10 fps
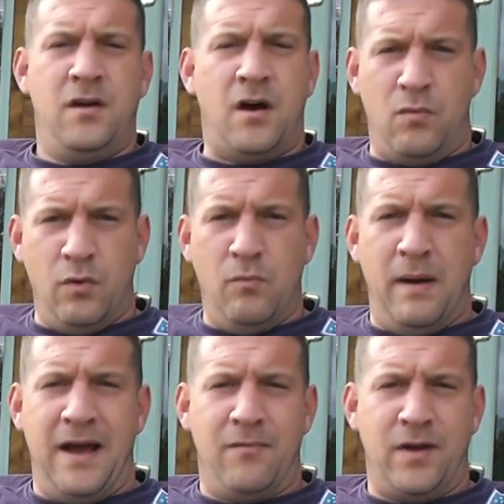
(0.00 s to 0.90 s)
I will
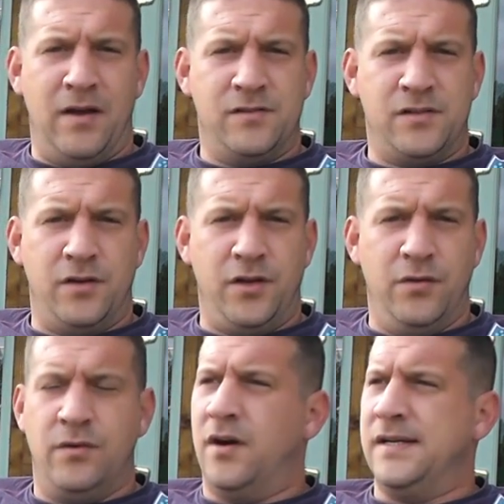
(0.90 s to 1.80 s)
pan round so that you
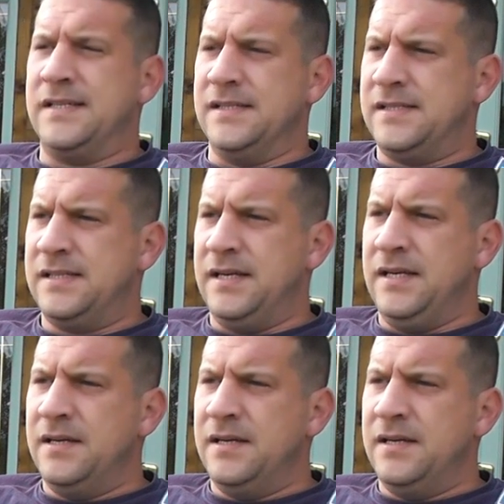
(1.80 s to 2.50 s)
guys can see.